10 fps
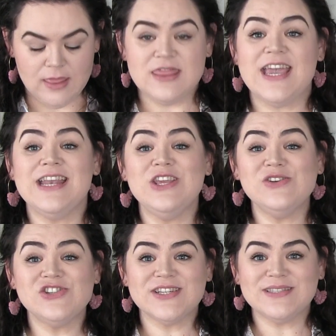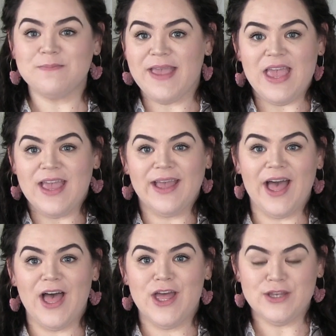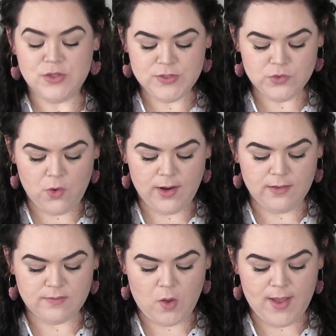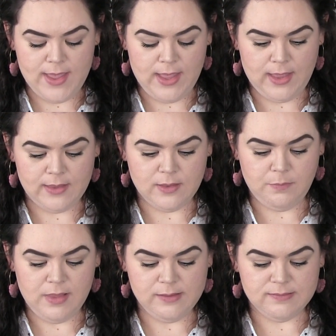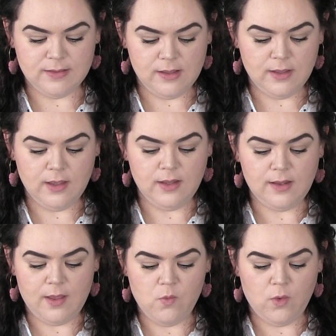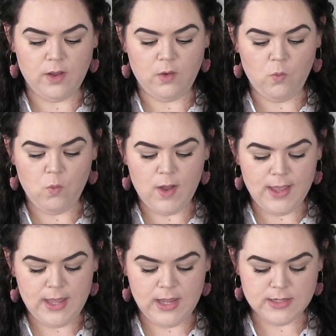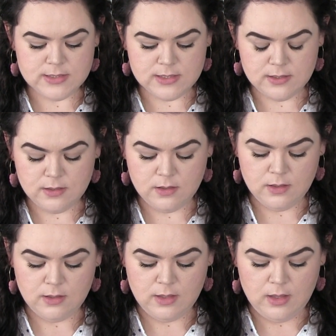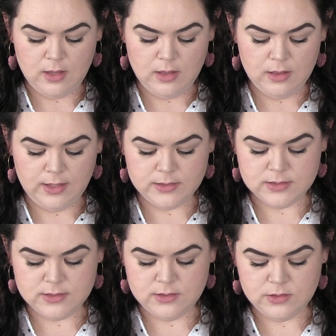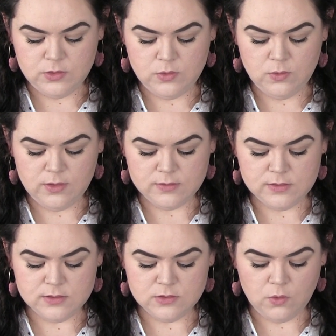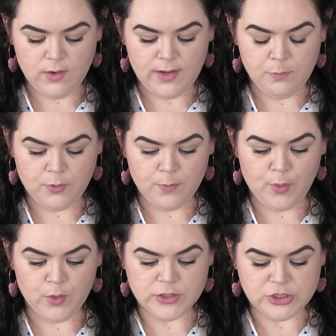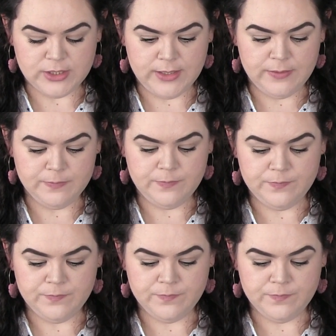Then you just make a new story. So I hit the plus sign, I want white. Let's do the story proportion.